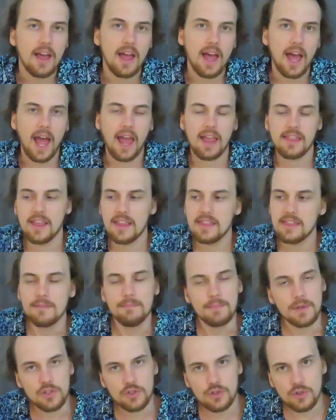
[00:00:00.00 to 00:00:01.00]
And then the
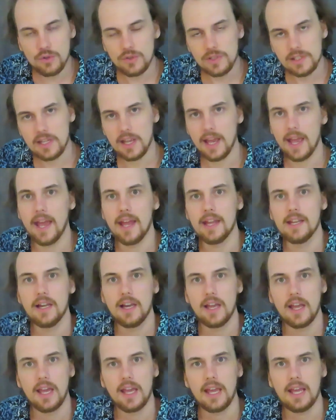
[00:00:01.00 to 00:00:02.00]
Medusa head,
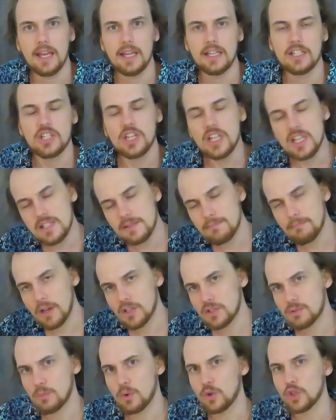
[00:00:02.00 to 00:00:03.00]
she's
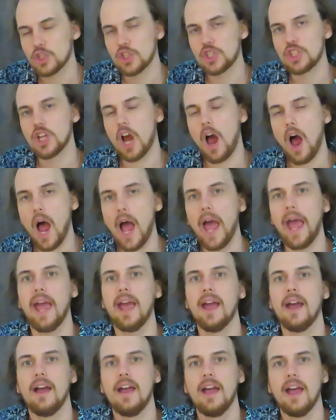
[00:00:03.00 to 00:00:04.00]
much more shy,
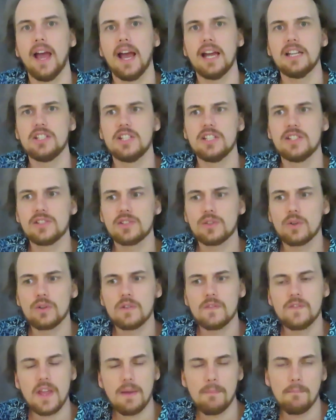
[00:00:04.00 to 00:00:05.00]
and she's sort of
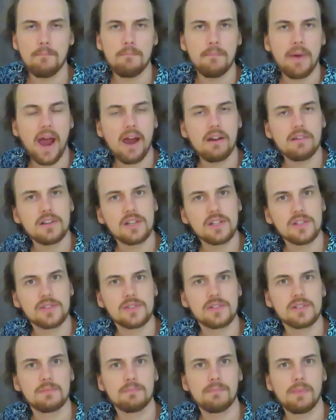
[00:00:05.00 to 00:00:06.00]

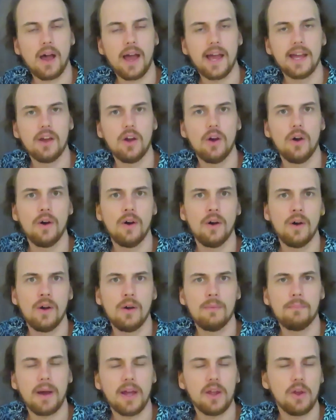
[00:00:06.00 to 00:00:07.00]
embarrassed by her
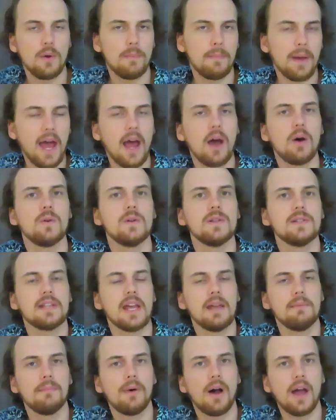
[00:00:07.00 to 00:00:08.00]
powers
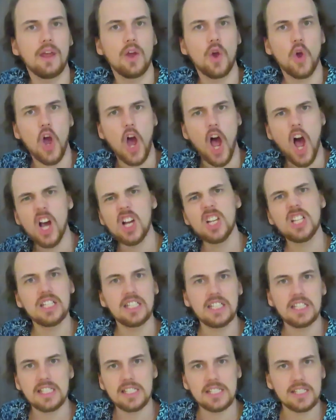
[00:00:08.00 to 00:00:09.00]
and by her
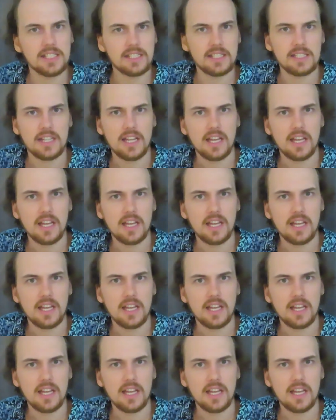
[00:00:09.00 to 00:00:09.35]
ugliness,